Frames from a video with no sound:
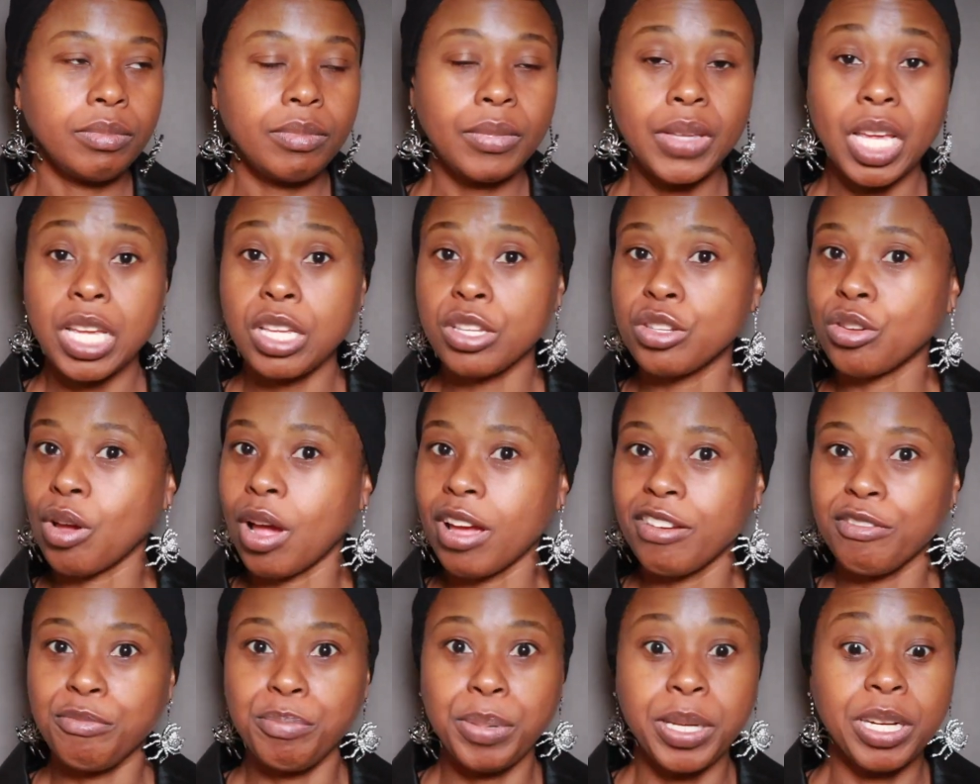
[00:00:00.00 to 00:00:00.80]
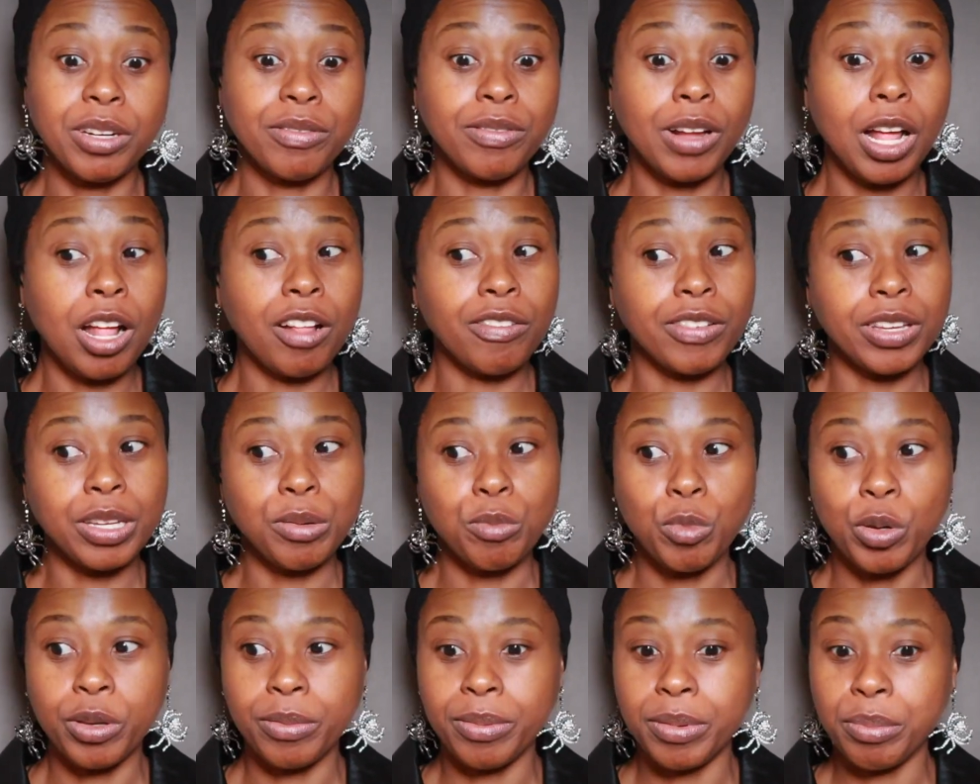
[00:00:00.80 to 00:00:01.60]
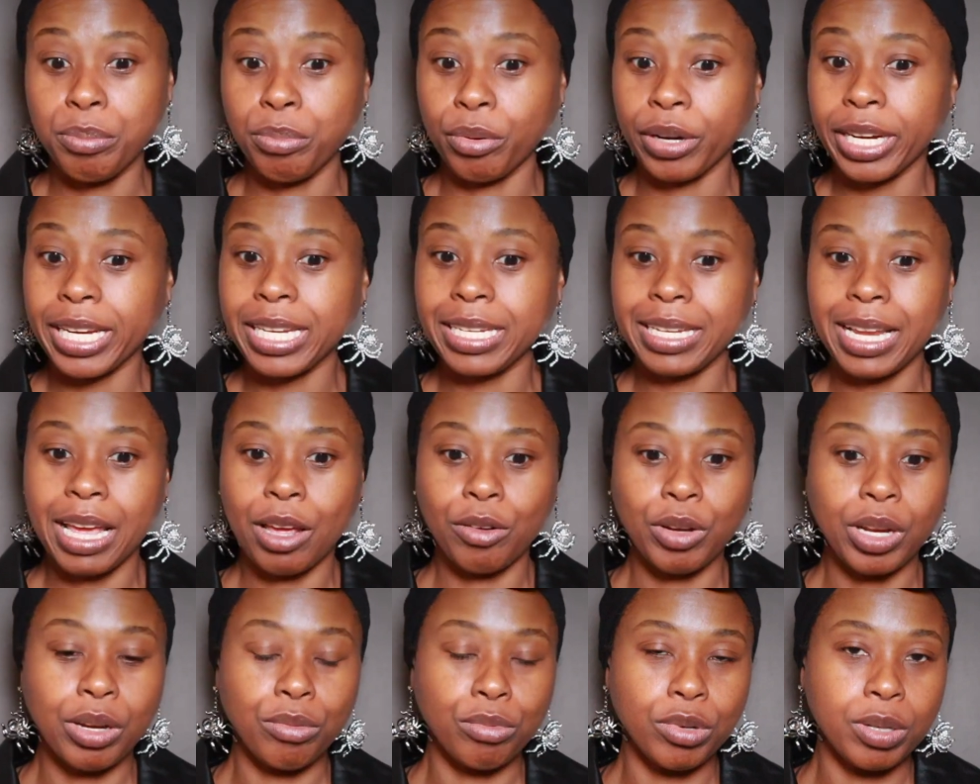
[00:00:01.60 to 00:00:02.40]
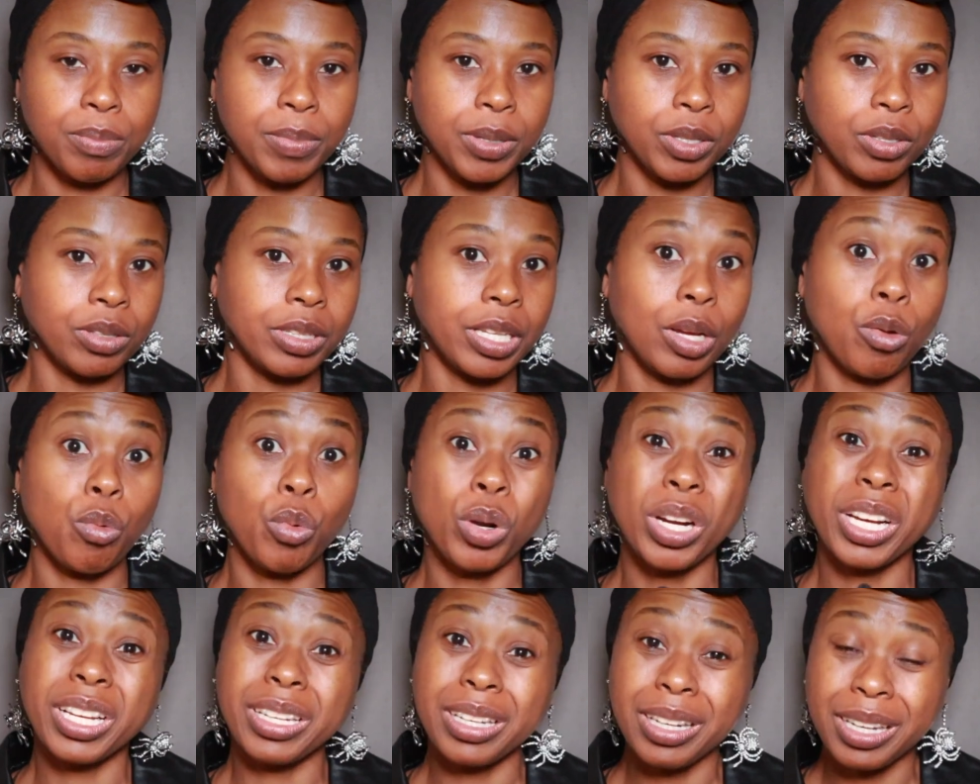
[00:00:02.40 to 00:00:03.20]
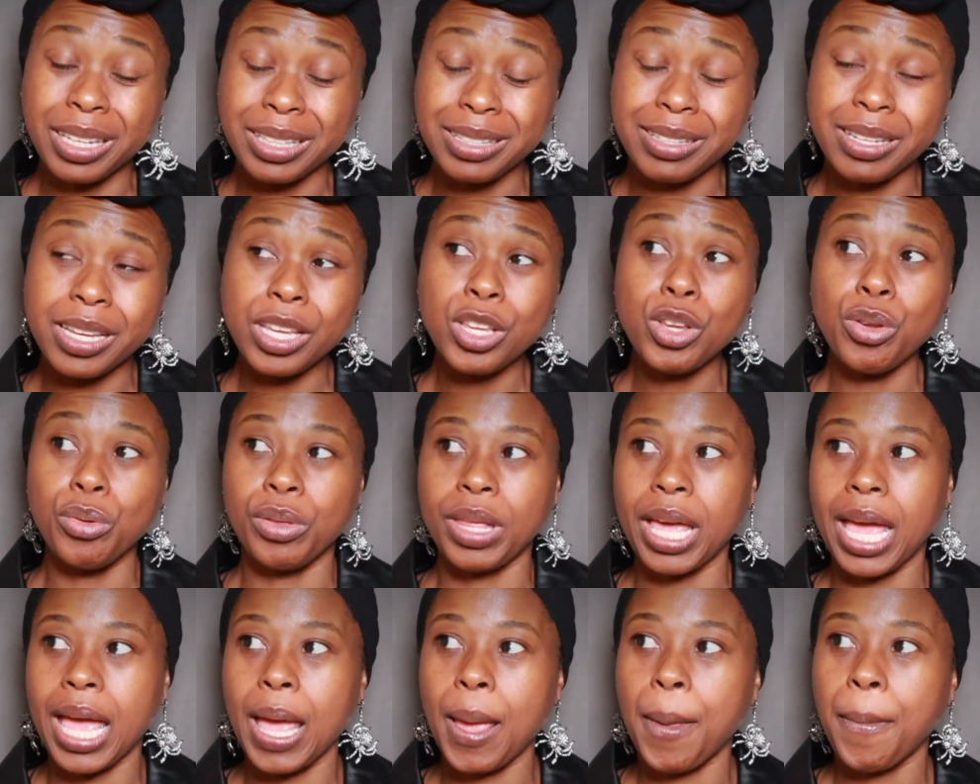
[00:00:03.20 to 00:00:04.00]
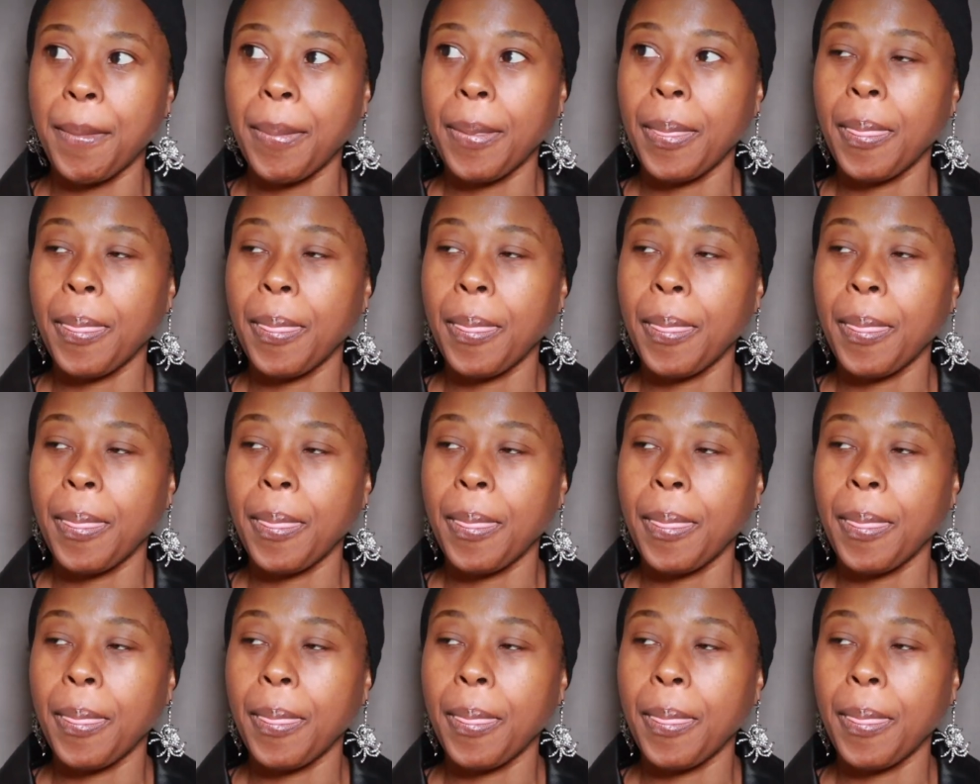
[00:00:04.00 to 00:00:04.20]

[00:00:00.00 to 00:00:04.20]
So I've been evolving. We've been breaking down and rebuilding. And we're going to continue that.